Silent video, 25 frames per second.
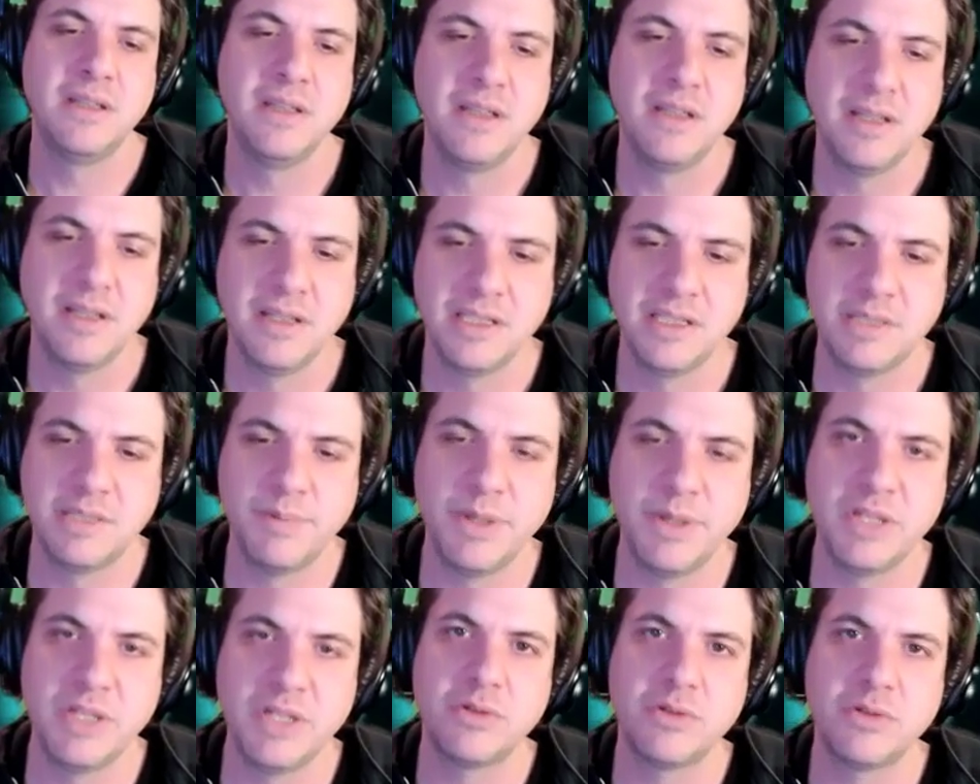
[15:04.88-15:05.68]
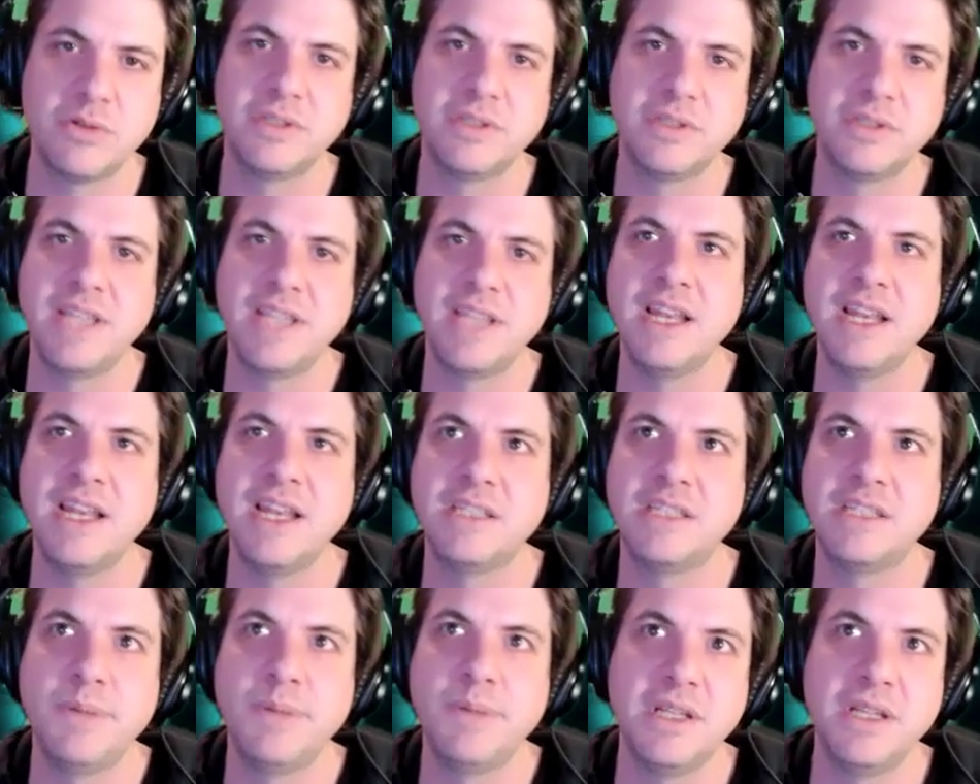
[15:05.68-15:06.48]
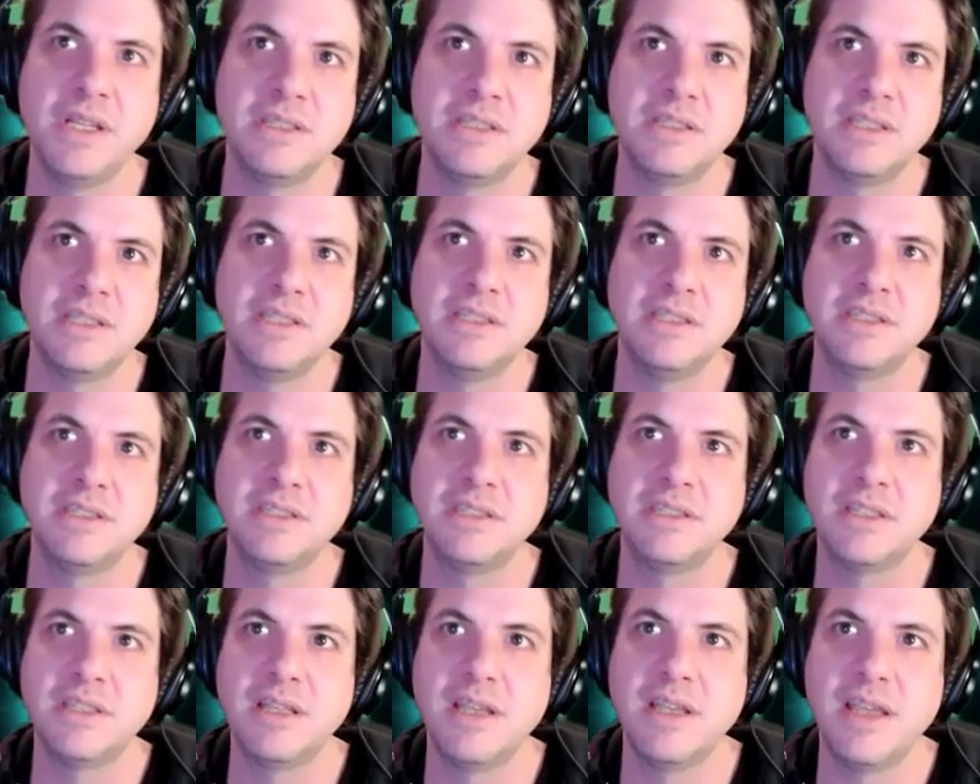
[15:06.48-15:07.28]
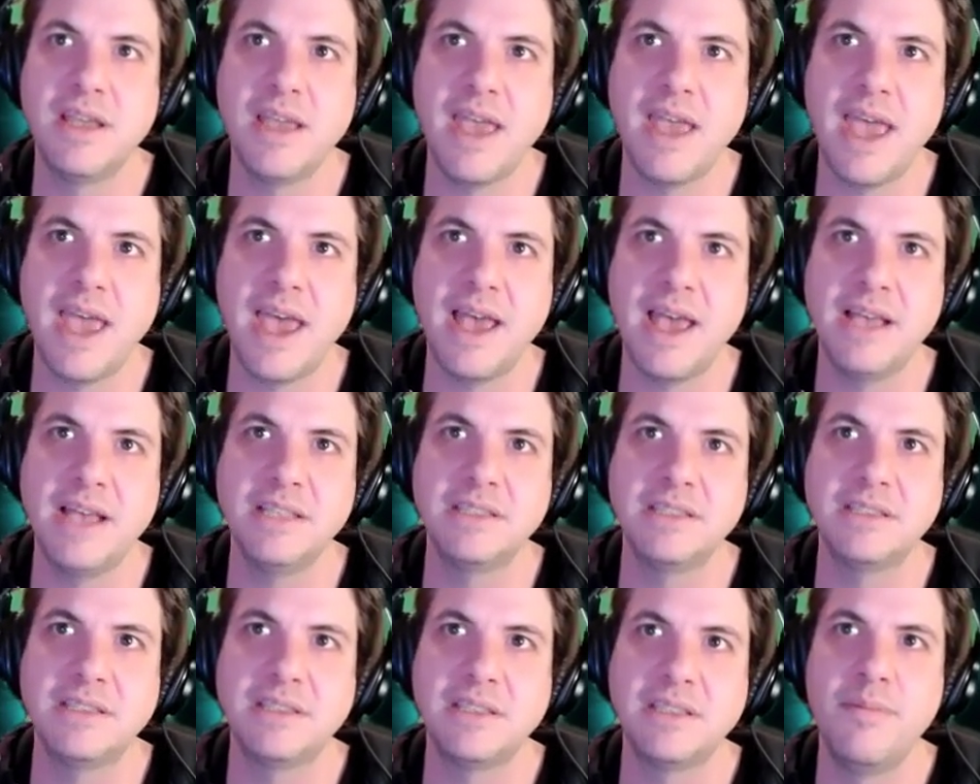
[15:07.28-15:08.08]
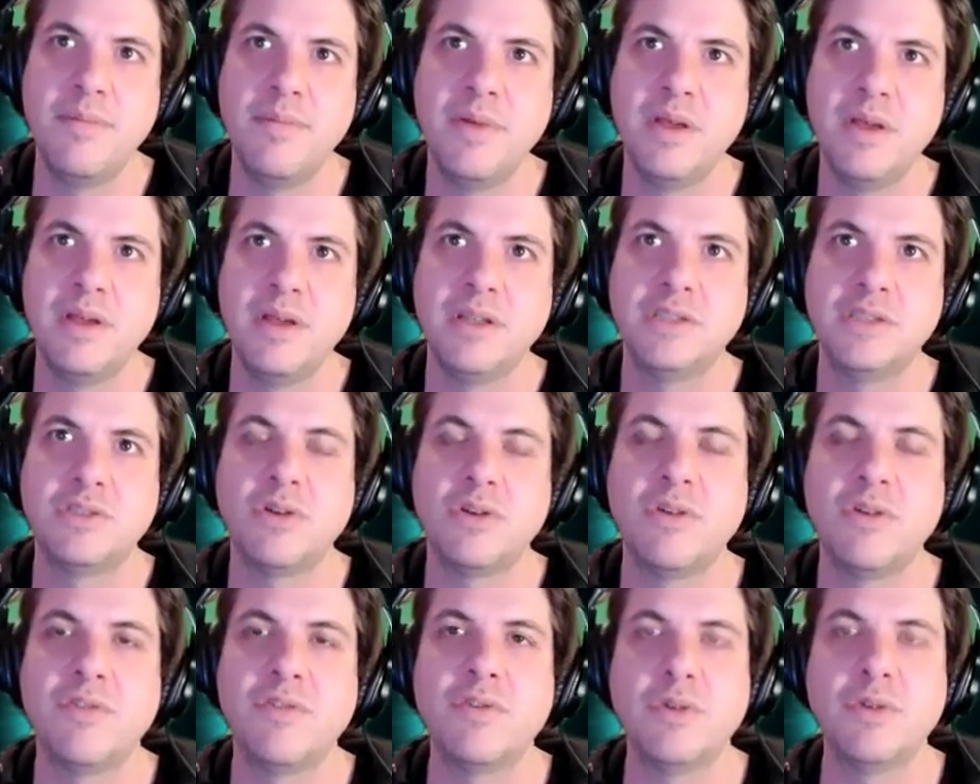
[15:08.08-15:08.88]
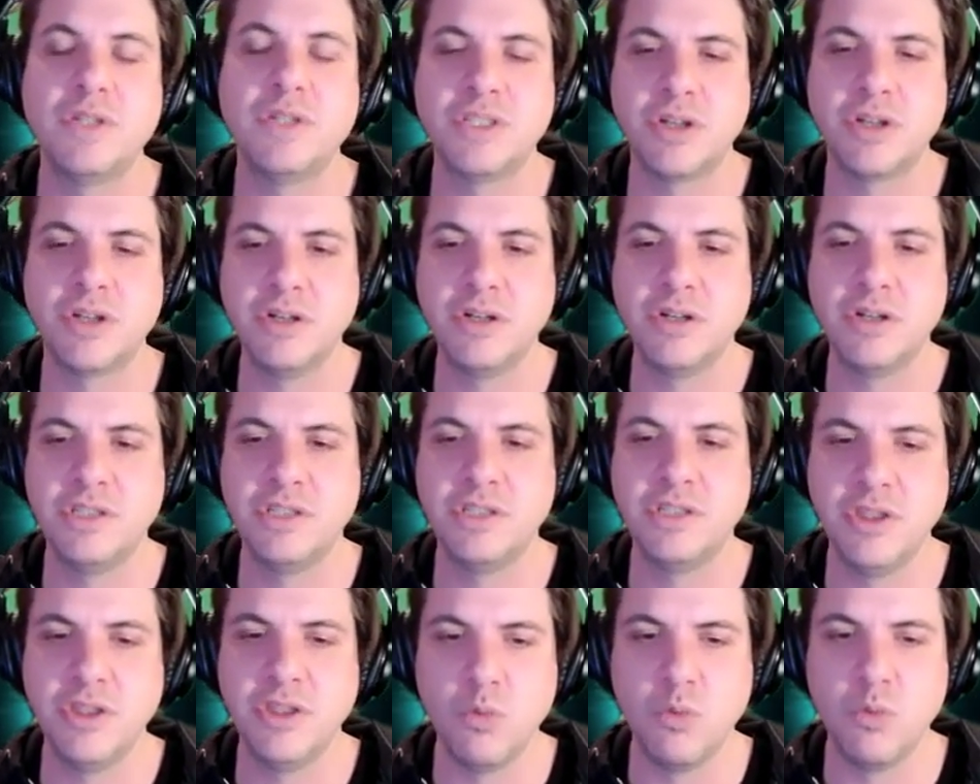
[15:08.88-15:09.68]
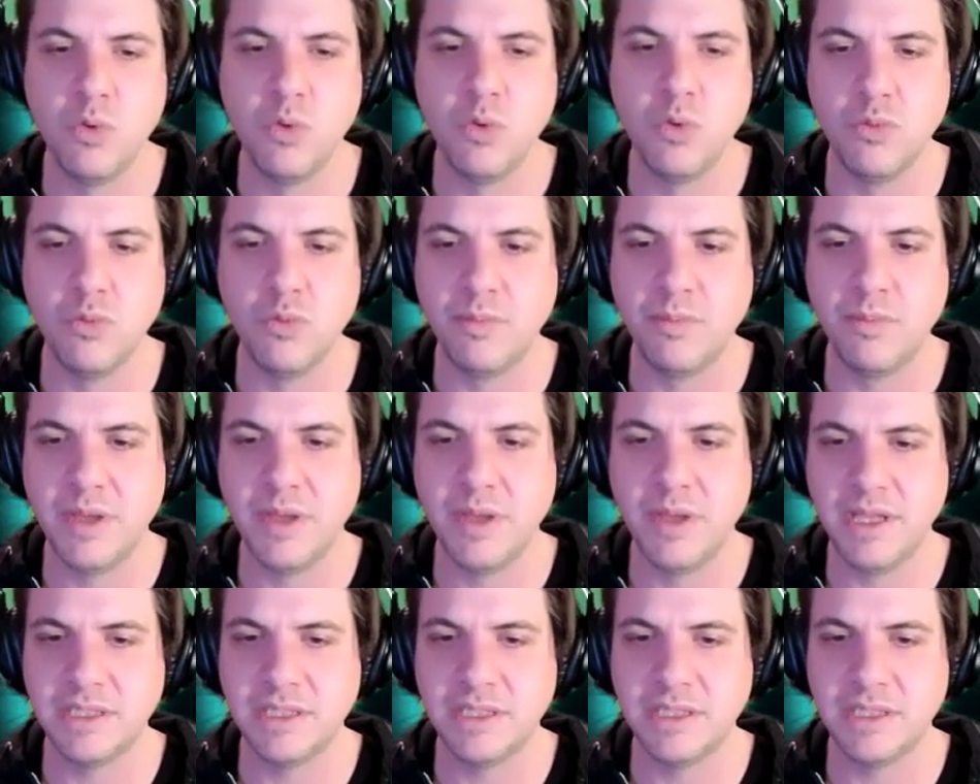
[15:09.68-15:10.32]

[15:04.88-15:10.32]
spiritual state experiences as sort of a return to the womb.